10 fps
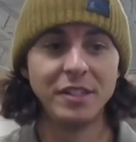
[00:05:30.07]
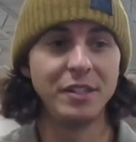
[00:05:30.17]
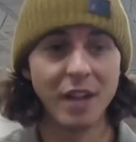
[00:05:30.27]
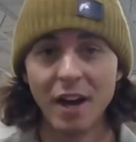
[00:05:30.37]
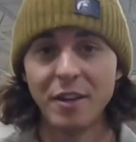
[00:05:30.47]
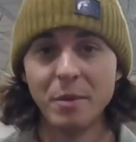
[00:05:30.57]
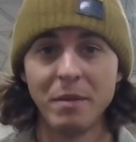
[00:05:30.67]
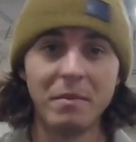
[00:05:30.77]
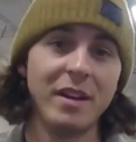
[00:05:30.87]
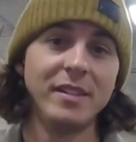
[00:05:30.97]
document my
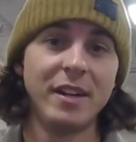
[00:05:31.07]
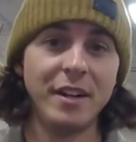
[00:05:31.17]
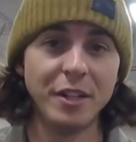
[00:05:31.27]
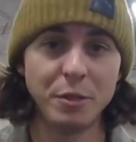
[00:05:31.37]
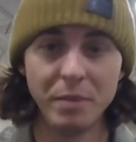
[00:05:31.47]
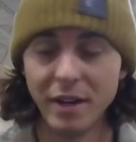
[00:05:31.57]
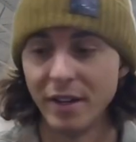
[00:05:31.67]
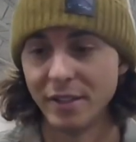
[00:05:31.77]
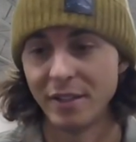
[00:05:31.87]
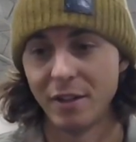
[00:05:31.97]
entire experience,
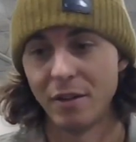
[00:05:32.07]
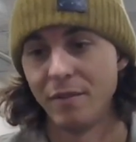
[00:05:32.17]
you know,